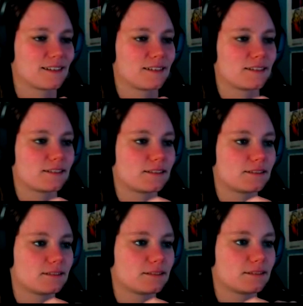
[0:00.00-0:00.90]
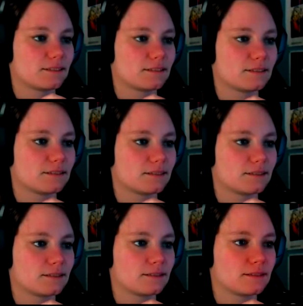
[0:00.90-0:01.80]

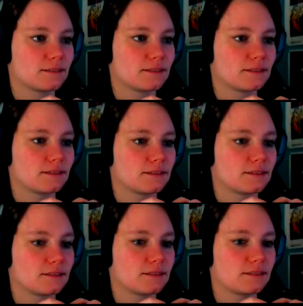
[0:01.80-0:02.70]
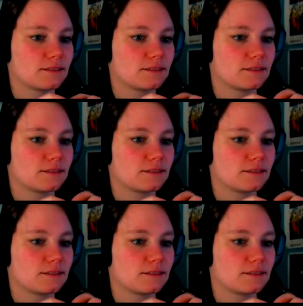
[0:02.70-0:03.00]
Nothing is said.